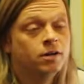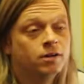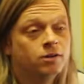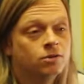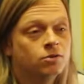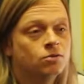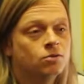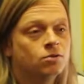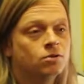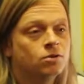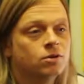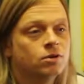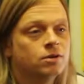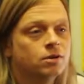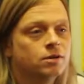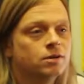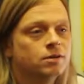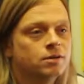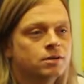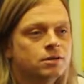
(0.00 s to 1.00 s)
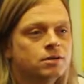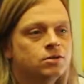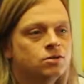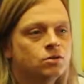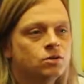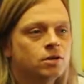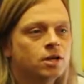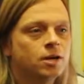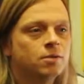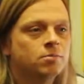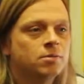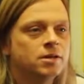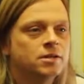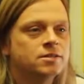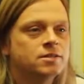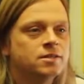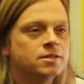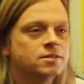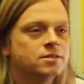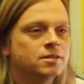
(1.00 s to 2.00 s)
in the door to a lot of
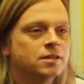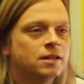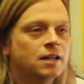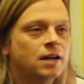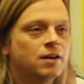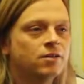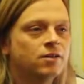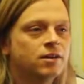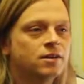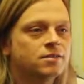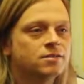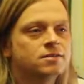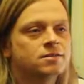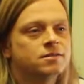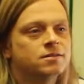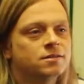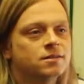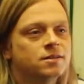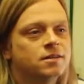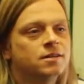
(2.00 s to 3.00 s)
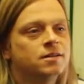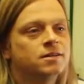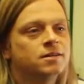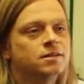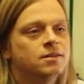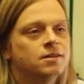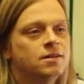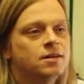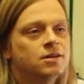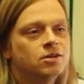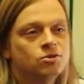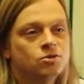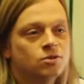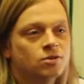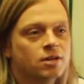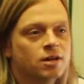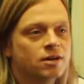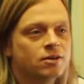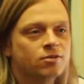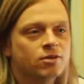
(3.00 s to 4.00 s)
places and allowed us to do a
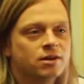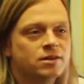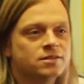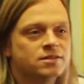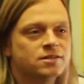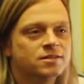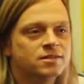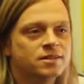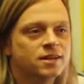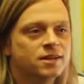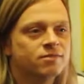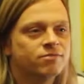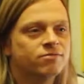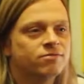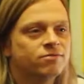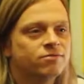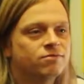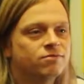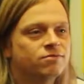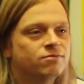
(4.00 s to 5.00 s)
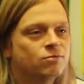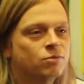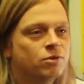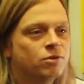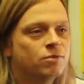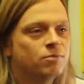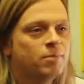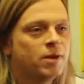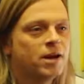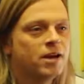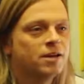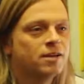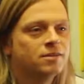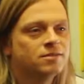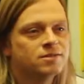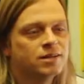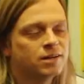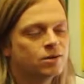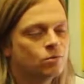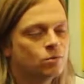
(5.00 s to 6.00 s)
lot of crazy stuff with
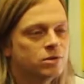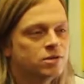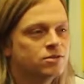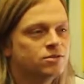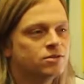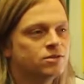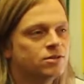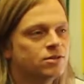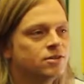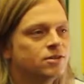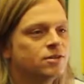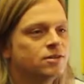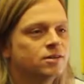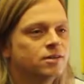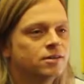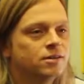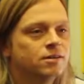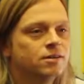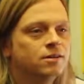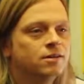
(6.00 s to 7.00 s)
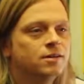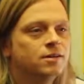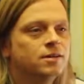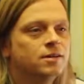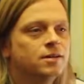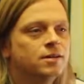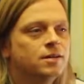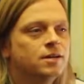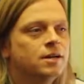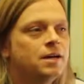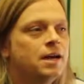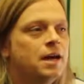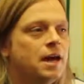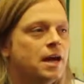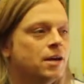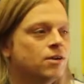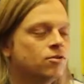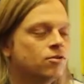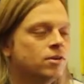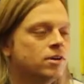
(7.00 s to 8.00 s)
bands like Weezer and
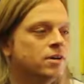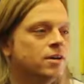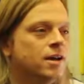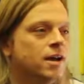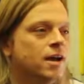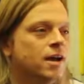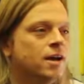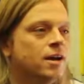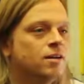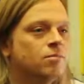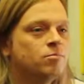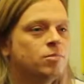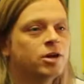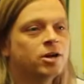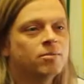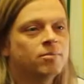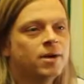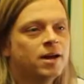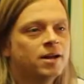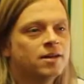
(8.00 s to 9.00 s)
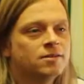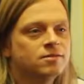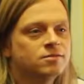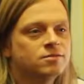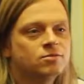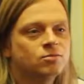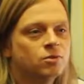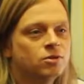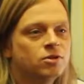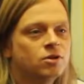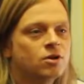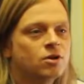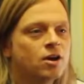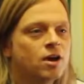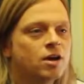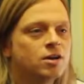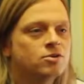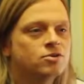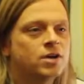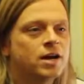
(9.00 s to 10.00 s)
Green Day and bigger bands with no
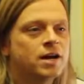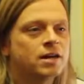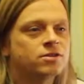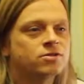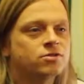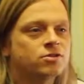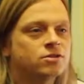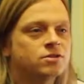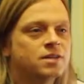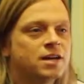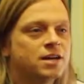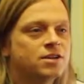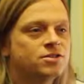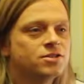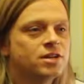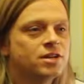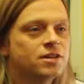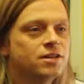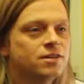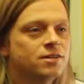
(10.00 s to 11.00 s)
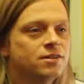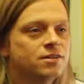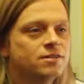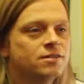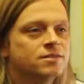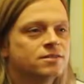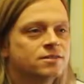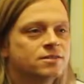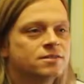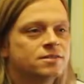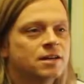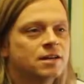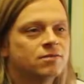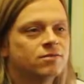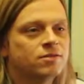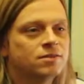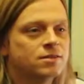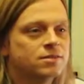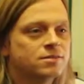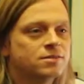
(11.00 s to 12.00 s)
contracts, just handshake deals and
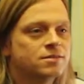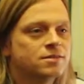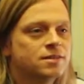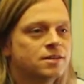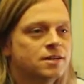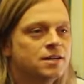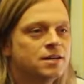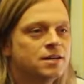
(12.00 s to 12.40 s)
stuff, because